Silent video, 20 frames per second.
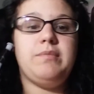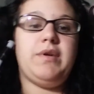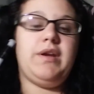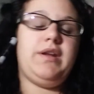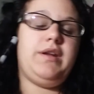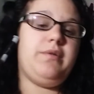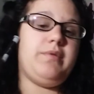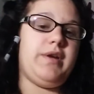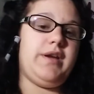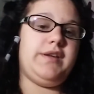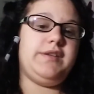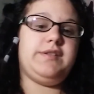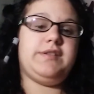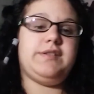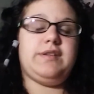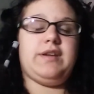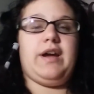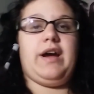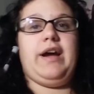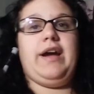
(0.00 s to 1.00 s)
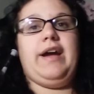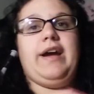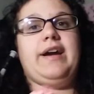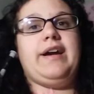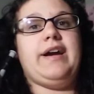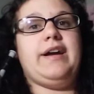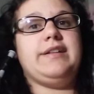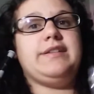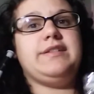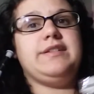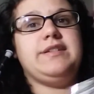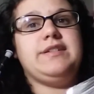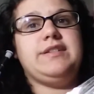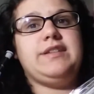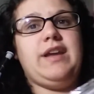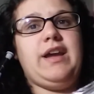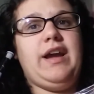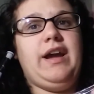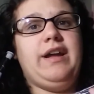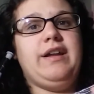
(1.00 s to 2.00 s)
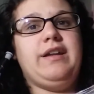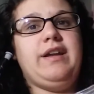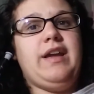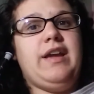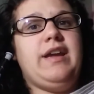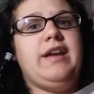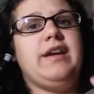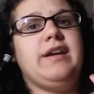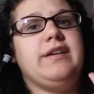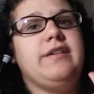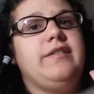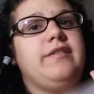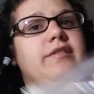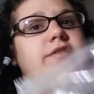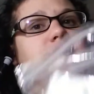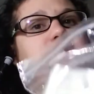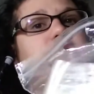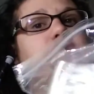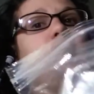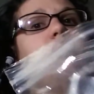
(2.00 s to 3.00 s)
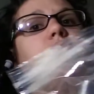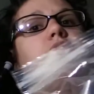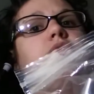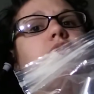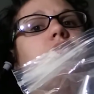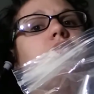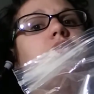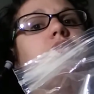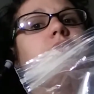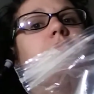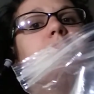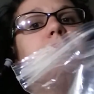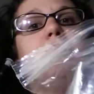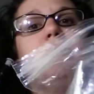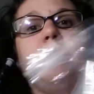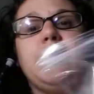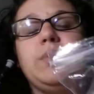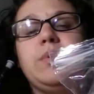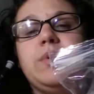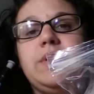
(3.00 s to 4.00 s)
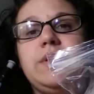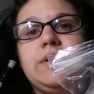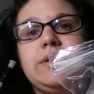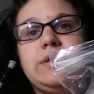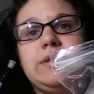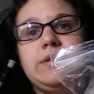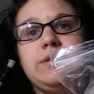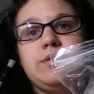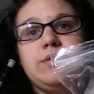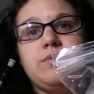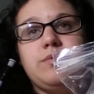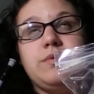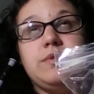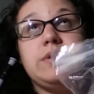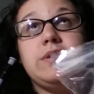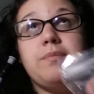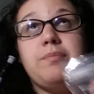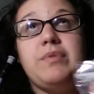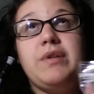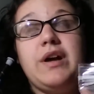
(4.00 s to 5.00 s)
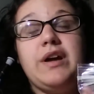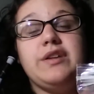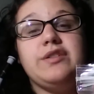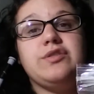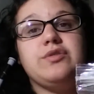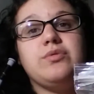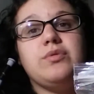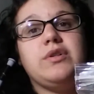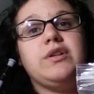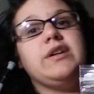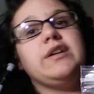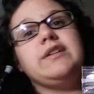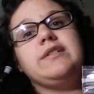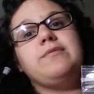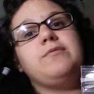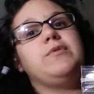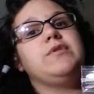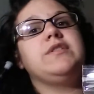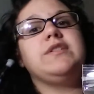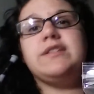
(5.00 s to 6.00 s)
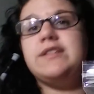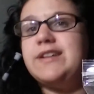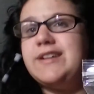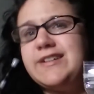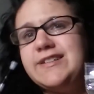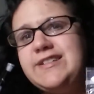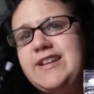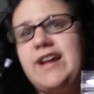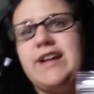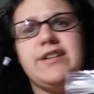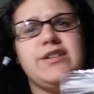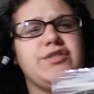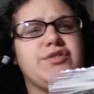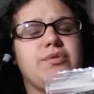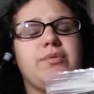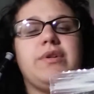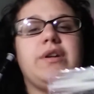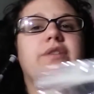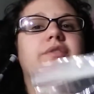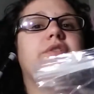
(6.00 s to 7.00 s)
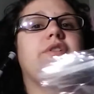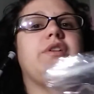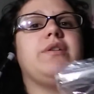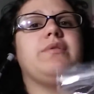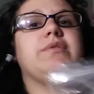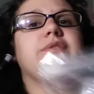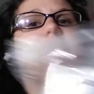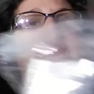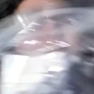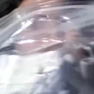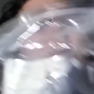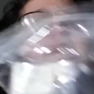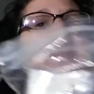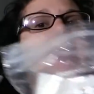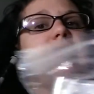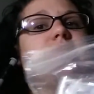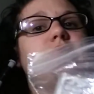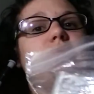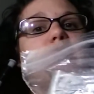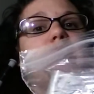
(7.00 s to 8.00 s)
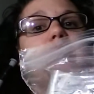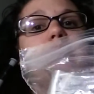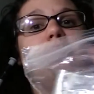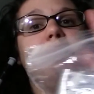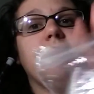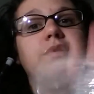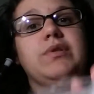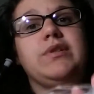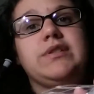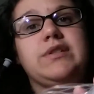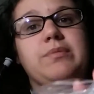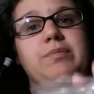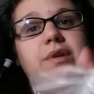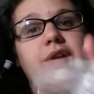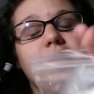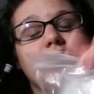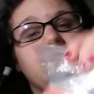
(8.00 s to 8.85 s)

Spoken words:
anyways, I had got this at a local beauty supply store. It wasn't like Sally's or whatever. It was a local beauty supply